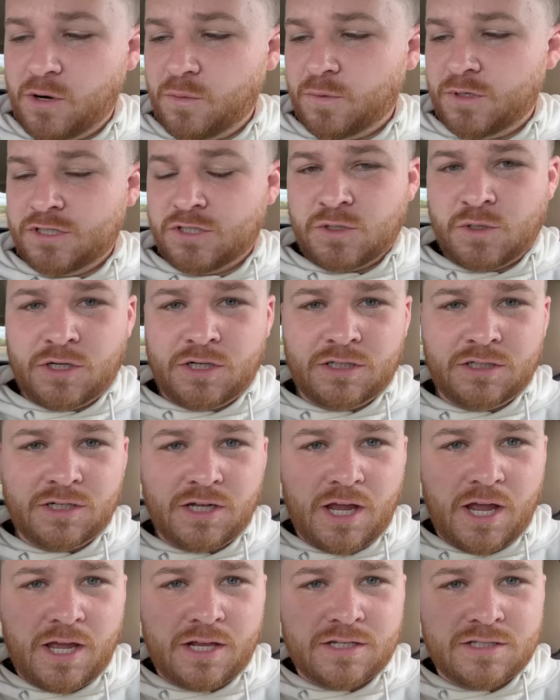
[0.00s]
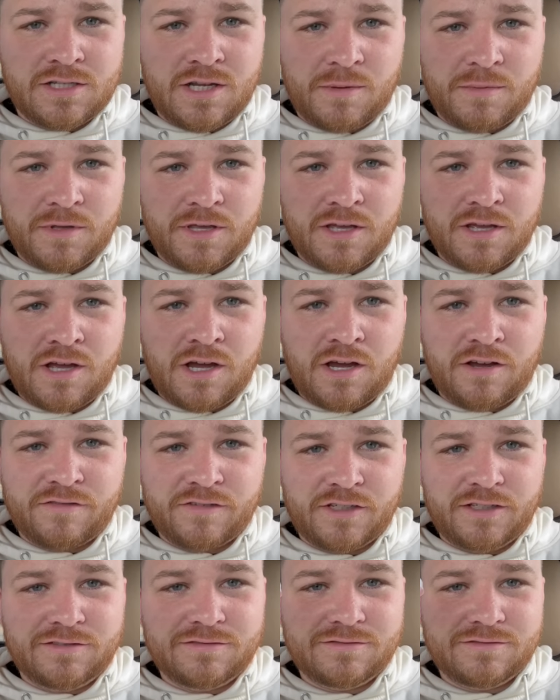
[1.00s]
at Wintour. I had to stop and get
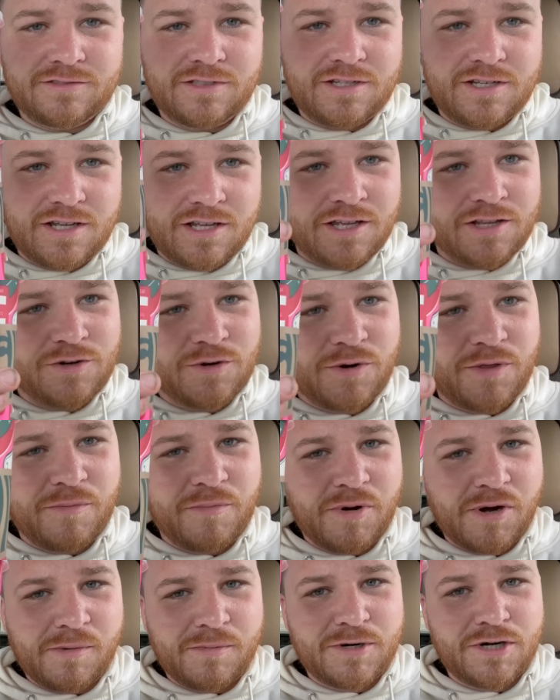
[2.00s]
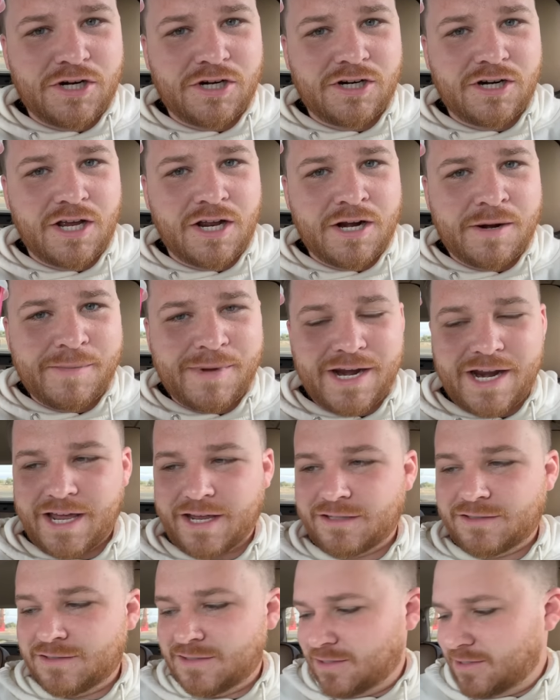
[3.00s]
coffee. Ignore the permadirt under my
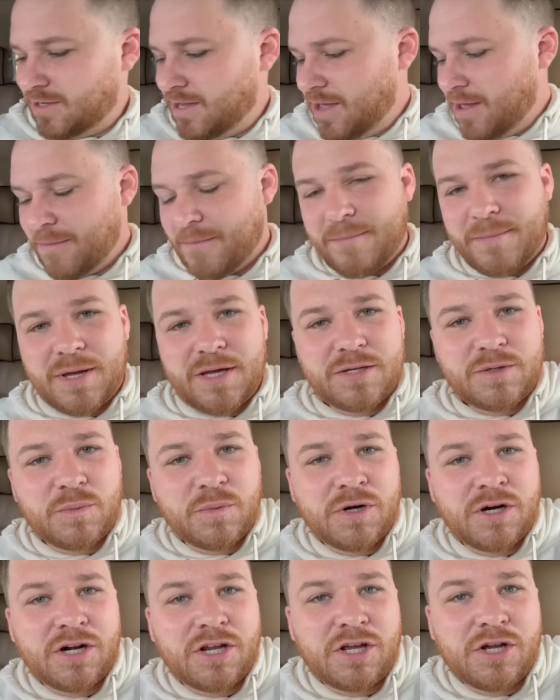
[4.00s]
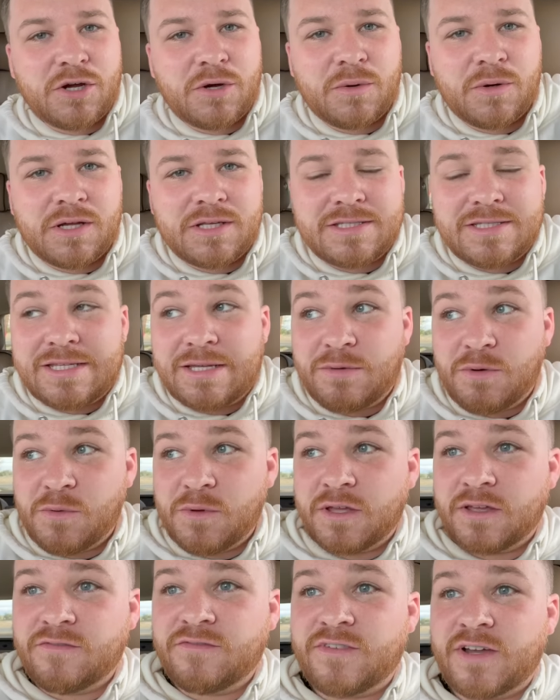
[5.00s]
nails, but we're gonna go see what we
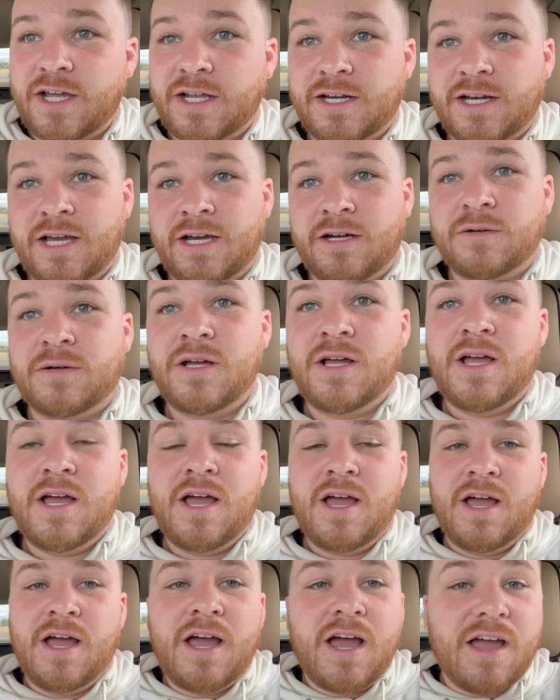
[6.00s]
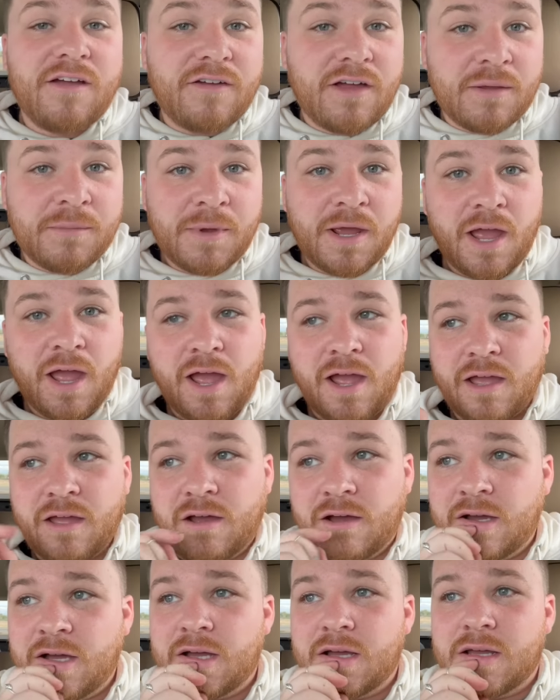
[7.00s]
can find now. I've had my eye
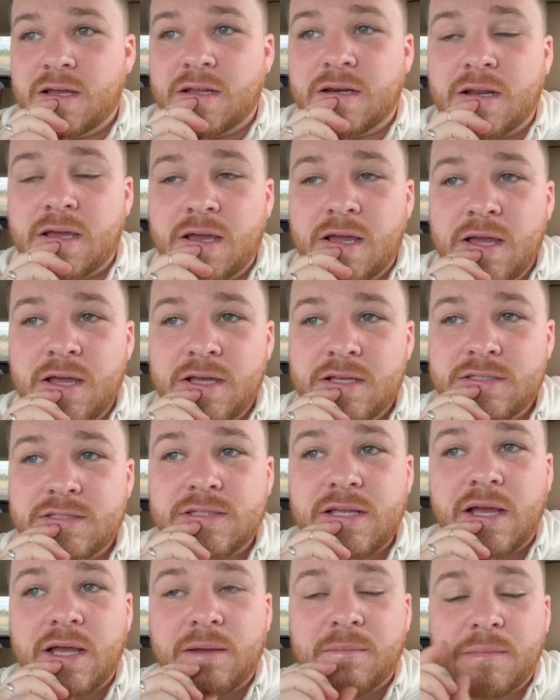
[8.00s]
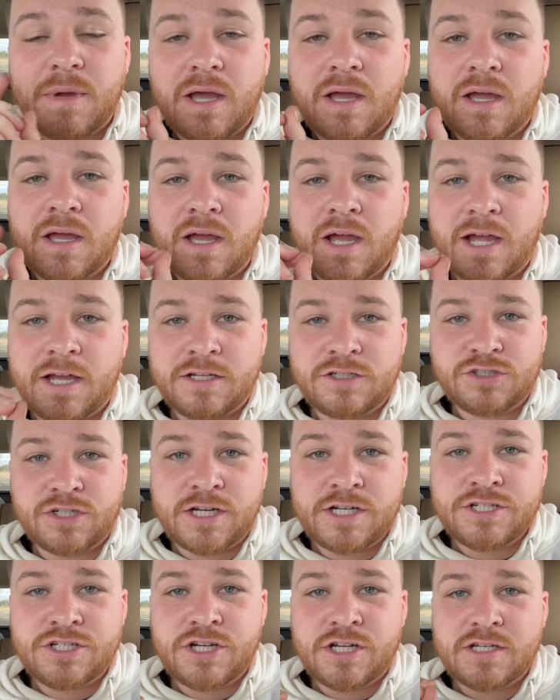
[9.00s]
on some uh,
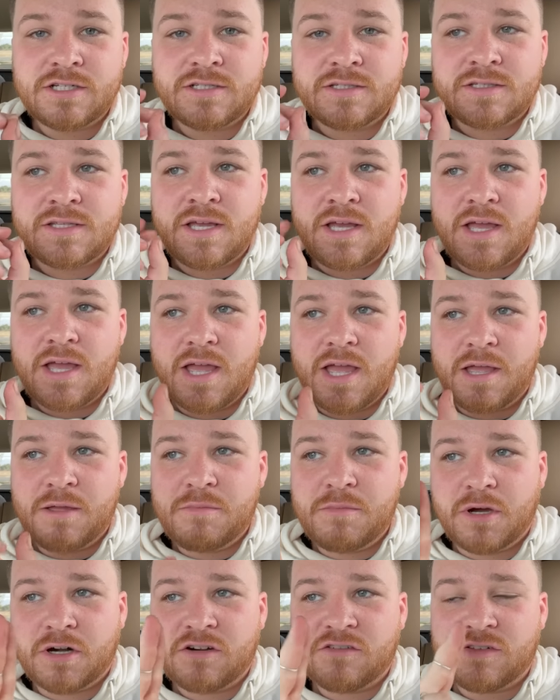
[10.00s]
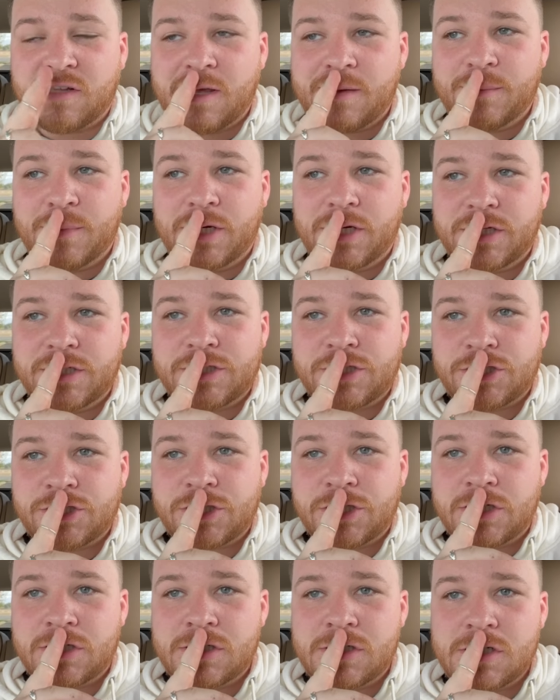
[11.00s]
hydrangeas, a butterfly bush.
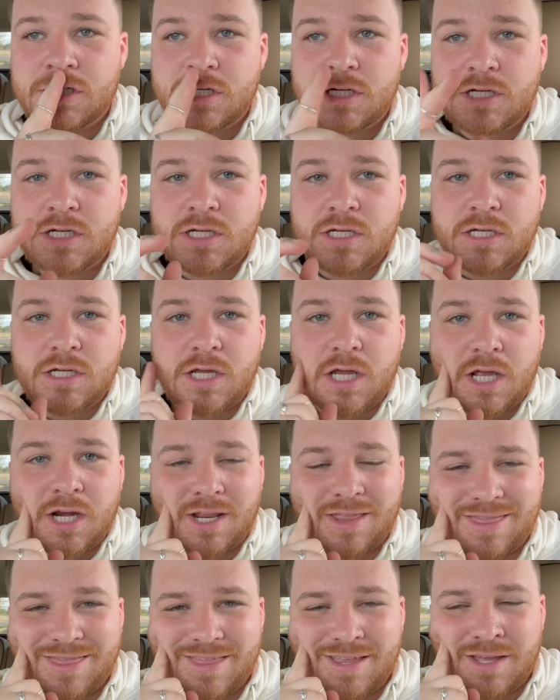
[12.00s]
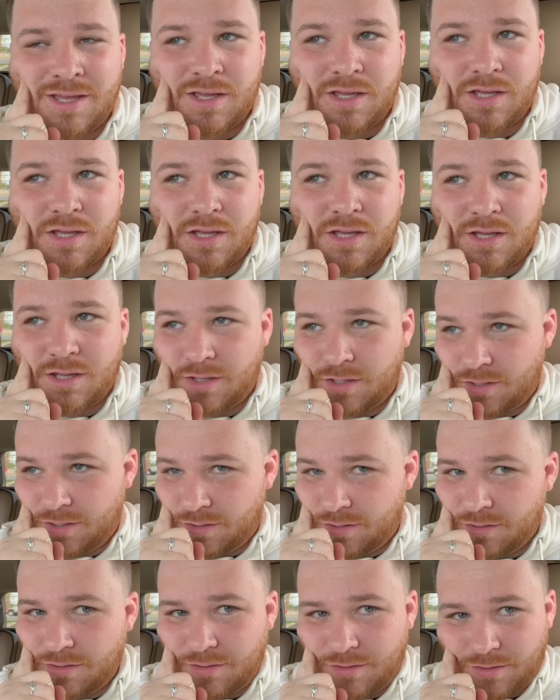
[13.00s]
I think,
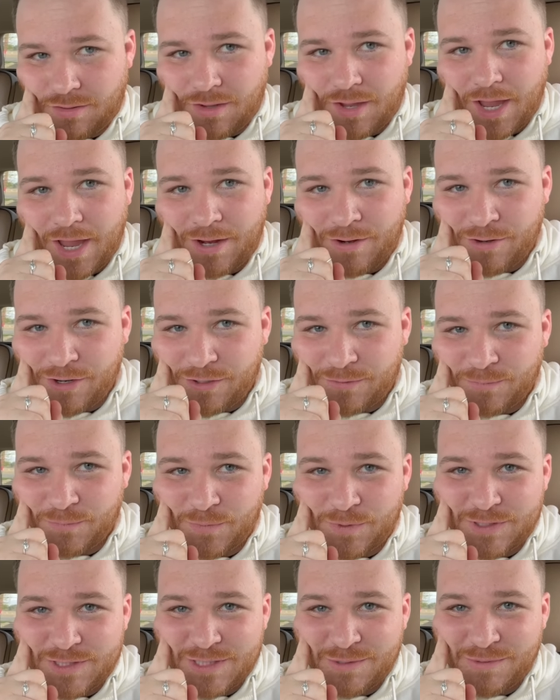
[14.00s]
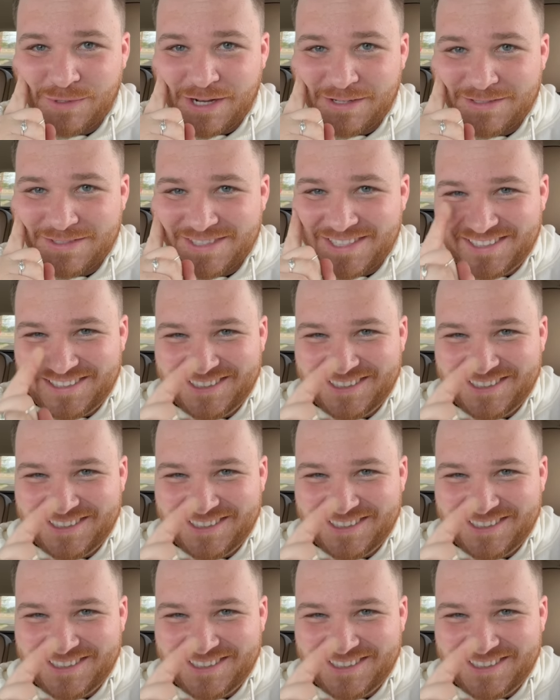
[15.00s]
I don't know. We'll see what else.